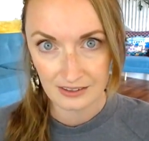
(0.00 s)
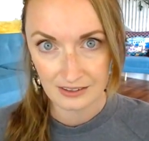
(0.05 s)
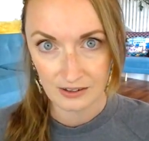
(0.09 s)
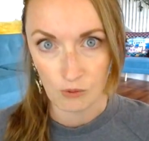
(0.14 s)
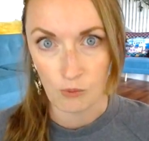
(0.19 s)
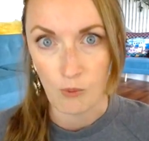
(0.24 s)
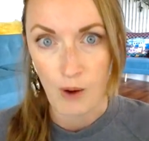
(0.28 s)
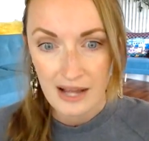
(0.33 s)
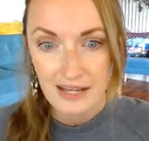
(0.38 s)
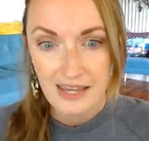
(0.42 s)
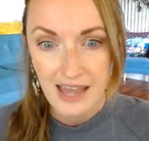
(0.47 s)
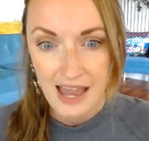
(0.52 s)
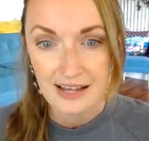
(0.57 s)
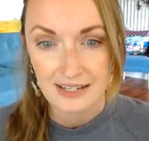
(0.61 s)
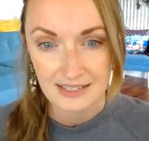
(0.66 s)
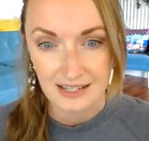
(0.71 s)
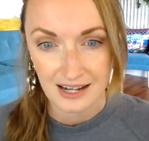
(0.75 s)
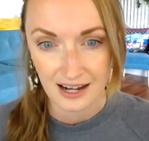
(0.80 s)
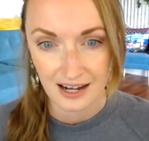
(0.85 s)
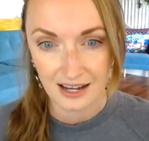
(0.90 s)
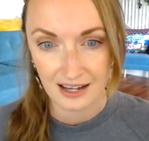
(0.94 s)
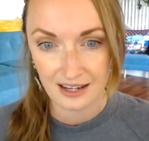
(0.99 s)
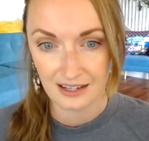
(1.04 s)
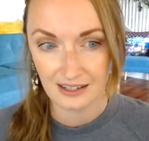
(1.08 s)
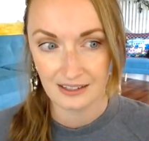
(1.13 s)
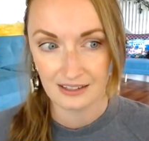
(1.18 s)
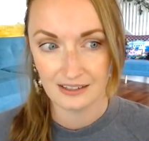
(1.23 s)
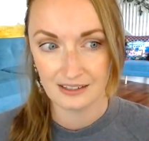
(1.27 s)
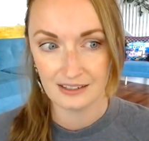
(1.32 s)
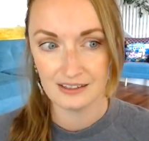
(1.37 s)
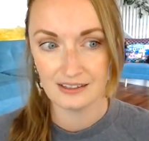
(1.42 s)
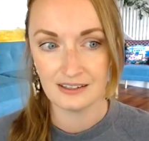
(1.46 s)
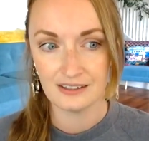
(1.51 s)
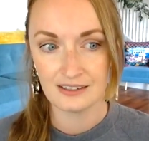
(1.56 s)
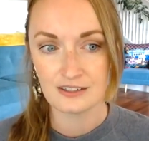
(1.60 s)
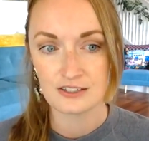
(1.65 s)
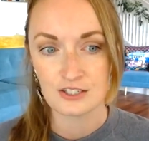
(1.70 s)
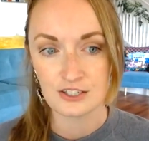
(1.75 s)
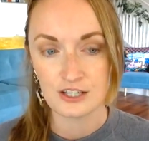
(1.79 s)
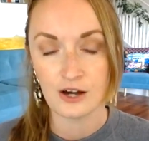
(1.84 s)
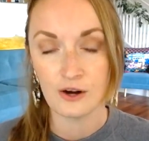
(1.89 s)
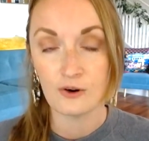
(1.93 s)
Why can't I?
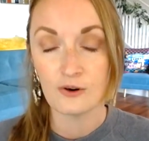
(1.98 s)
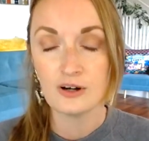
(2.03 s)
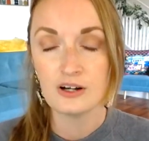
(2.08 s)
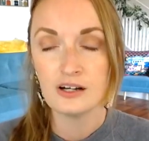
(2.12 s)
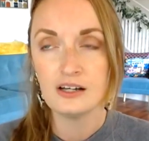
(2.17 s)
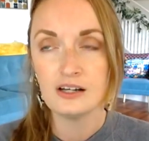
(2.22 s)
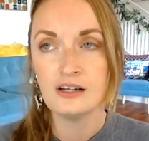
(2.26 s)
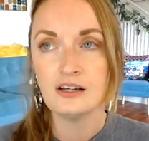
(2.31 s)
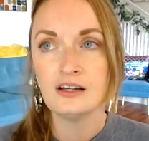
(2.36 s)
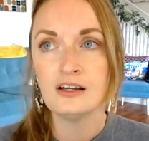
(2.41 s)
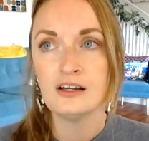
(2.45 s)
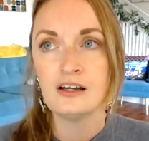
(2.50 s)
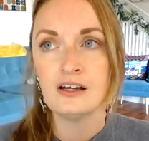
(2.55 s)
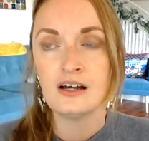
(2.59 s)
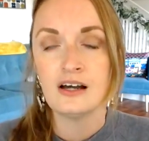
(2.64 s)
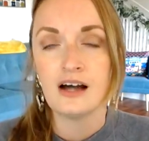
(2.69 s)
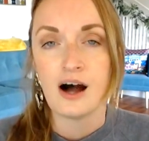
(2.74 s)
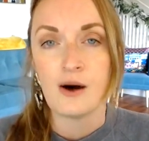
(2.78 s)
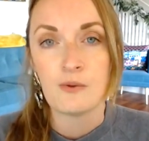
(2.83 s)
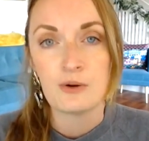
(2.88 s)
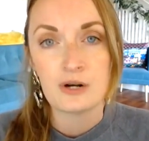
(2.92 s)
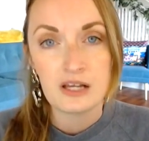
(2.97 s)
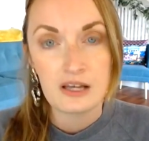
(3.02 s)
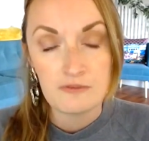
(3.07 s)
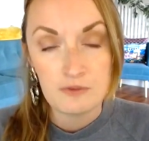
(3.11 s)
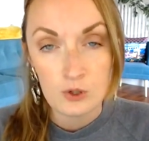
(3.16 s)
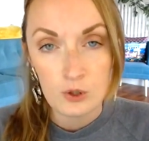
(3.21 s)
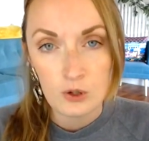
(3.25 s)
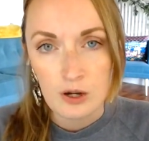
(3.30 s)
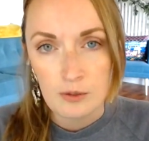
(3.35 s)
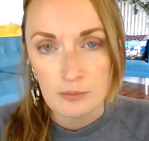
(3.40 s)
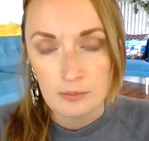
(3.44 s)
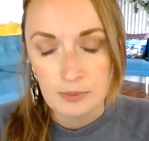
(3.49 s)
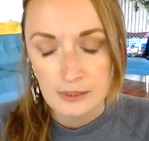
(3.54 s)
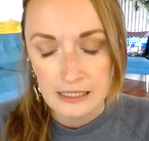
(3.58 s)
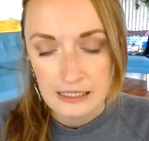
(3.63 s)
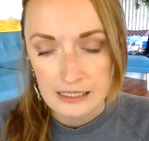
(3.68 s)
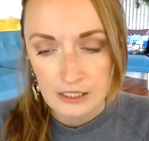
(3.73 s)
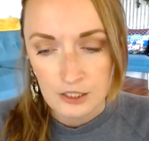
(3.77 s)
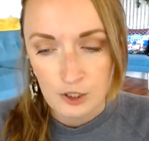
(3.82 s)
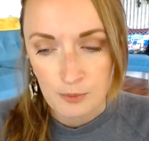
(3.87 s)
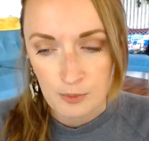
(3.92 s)
So I want to give you a
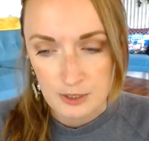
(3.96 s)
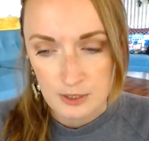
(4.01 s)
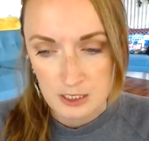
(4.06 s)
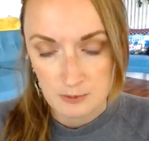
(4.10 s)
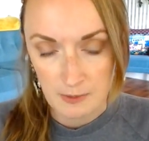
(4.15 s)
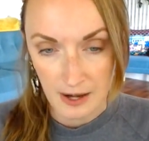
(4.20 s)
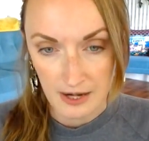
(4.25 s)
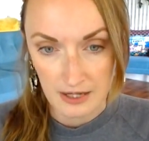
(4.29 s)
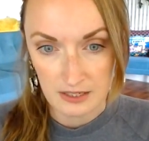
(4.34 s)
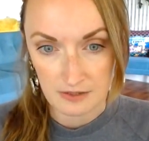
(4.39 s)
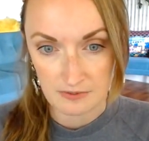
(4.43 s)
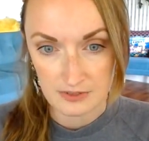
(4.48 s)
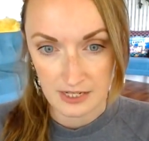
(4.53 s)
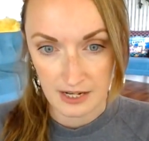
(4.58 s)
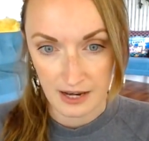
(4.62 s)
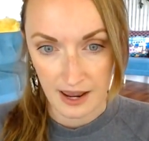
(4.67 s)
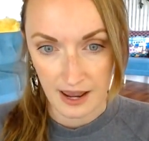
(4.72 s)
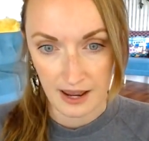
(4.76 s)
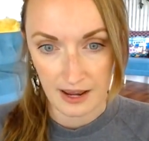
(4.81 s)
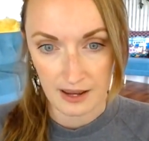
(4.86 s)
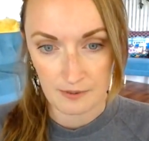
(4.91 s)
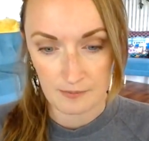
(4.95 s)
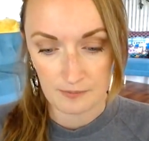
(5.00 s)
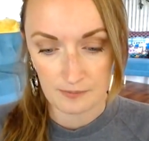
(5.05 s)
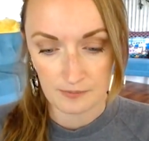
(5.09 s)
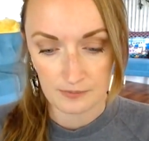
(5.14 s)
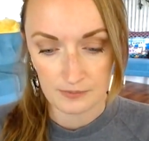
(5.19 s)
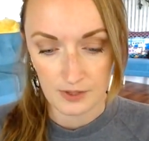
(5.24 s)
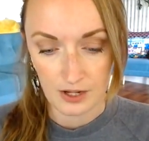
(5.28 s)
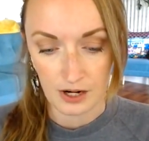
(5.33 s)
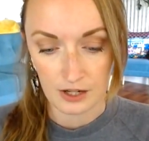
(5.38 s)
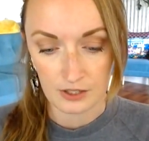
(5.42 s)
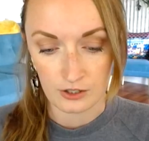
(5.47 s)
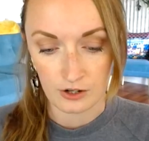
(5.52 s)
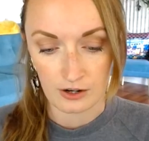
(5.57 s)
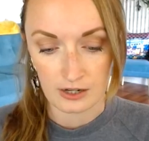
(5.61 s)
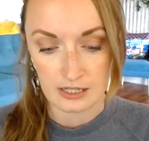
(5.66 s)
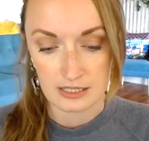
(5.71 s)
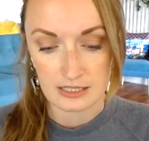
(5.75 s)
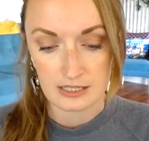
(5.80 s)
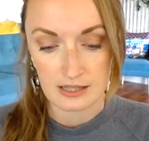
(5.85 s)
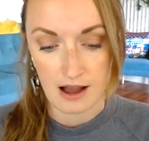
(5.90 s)
completely new perspective today on your
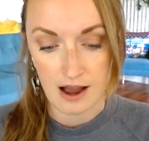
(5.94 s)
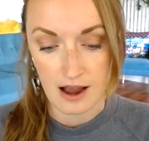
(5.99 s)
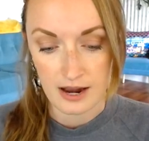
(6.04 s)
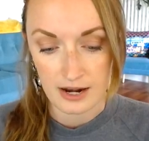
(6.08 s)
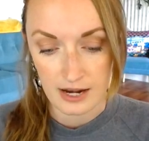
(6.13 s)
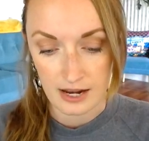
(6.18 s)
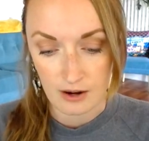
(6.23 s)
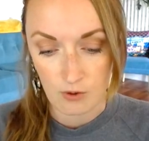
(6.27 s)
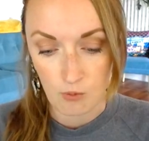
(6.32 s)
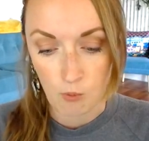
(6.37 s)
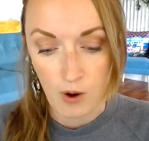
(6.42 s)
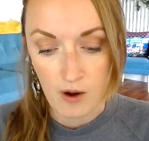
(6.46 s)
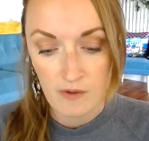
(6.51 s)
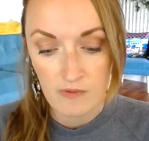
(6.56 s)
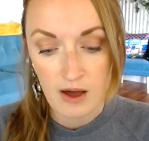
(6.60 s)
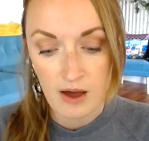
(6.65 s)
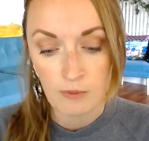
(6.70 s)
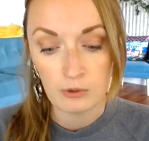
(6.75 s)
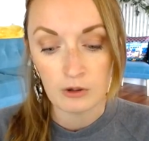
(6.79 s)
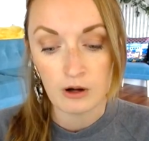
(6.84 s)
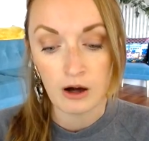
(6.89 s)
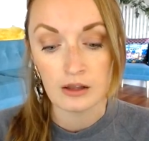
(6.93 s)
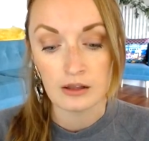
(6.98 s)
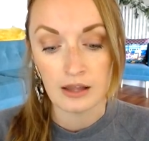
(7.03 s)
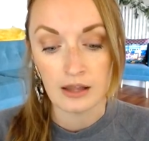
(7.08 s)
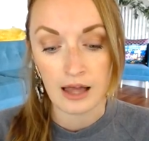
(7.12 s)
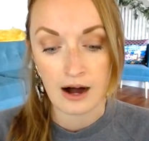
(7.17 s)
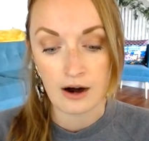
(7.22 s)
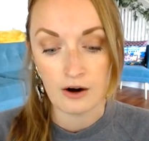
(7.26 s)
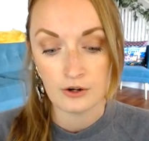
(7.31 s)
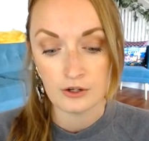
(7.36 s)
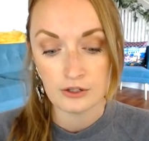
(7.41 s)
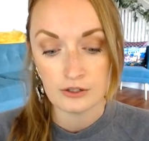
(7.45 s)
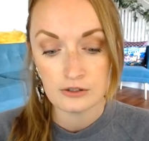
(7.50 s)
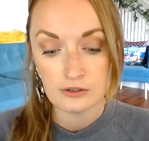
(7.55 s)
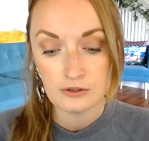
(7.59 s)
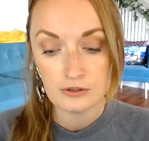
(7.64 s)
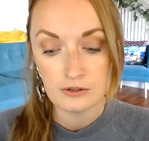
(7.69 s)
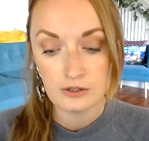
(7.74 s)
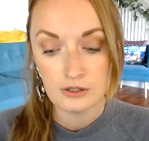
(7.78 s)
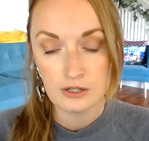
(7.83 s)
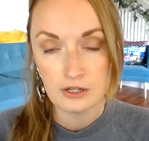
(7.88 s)
anxiety, one that will allow
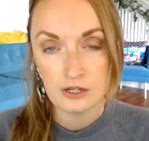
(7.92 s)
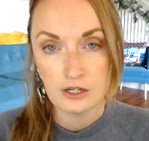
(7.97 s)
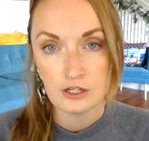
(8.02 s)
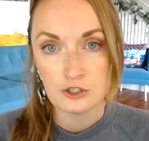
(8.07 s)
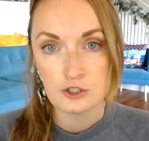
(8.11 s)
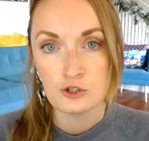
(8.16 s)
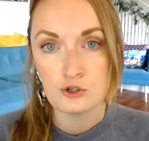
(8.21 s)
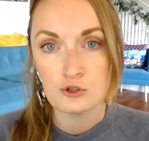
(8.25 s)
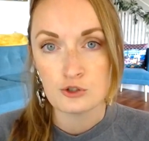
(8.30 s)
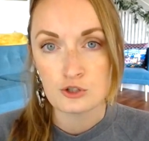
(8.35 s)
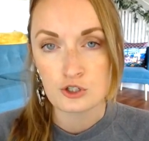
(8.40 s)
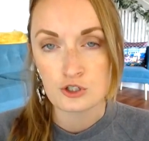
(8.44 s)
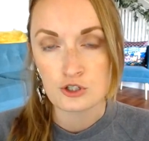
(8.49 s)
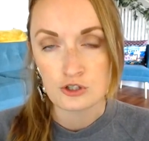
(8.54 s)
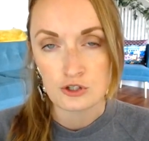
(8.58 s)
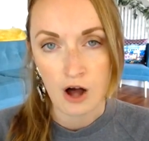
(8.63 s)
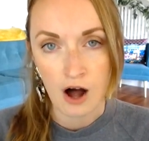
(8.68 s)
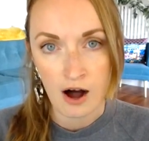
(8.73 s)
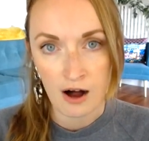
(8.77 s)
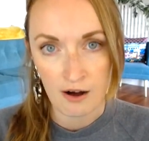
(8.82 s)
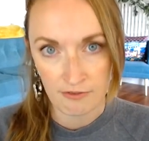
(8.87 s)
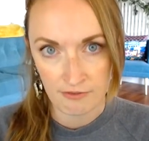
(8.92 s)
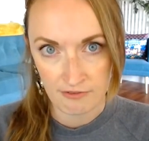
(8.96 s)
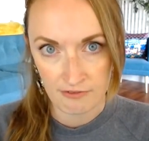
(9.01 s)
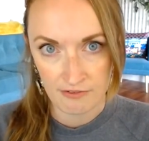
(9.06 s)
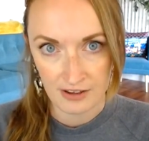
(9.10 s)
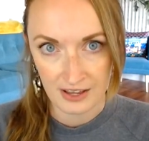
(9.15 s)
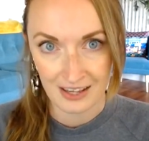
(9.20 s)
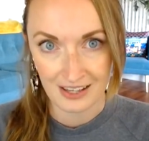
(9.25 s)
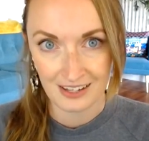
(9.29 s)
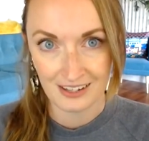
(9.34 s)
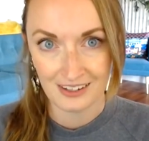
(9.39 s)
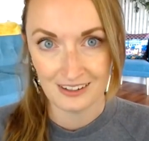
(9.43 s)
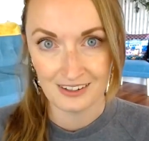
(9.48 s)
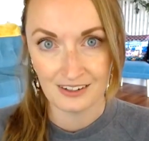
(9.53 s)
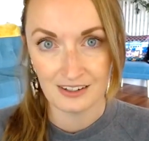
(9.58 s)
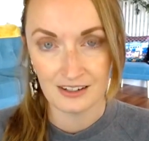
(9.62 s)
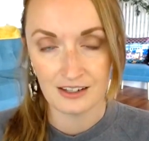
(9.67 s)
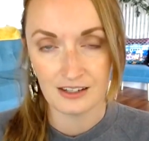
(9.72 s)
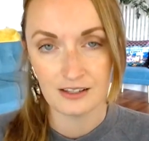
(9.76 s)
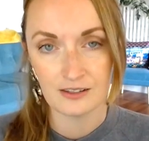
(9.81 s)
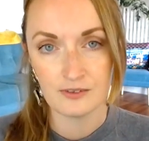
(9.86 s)
you to soften